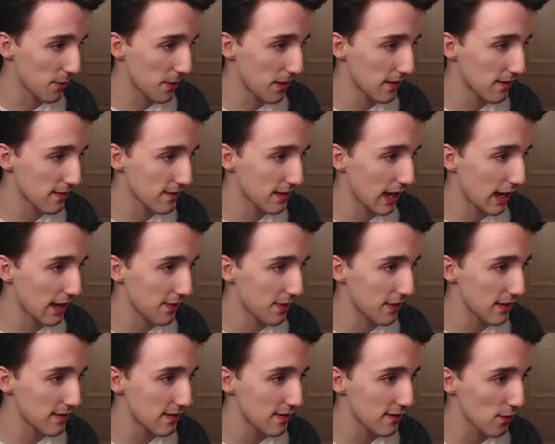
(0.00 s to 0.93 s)
so this
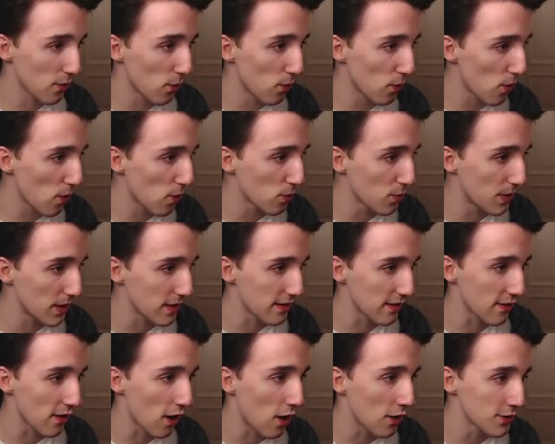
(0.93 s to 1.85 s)
this is. Oh, this
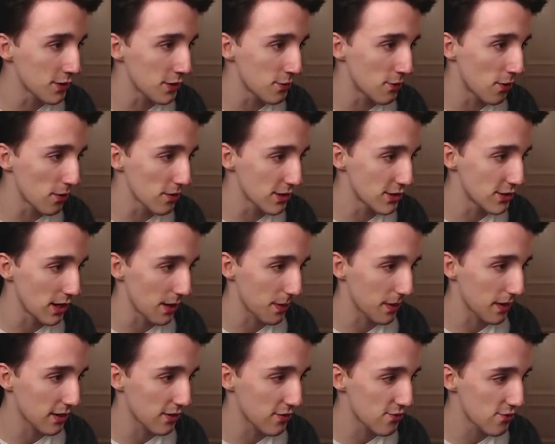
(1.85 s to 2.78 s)
is all new. Holy
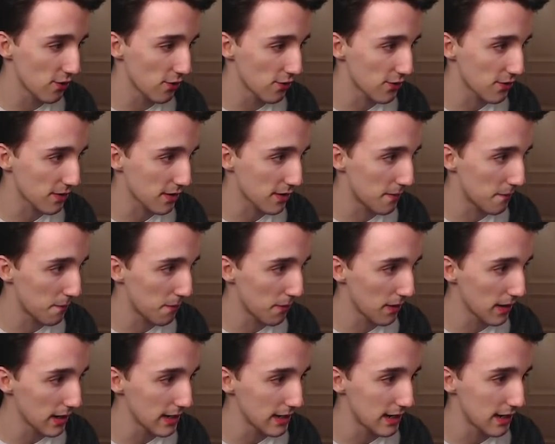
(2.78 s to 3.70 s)
shit, the controls are
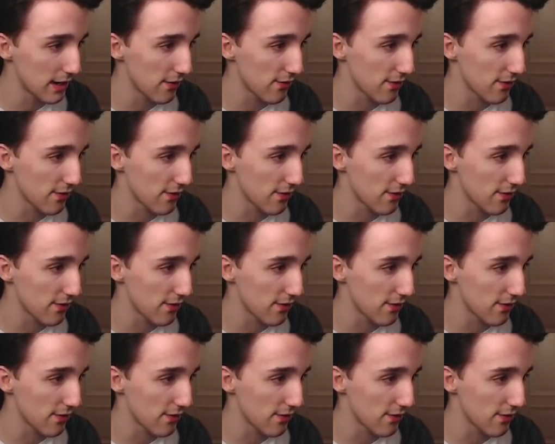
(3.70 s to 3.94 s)
completely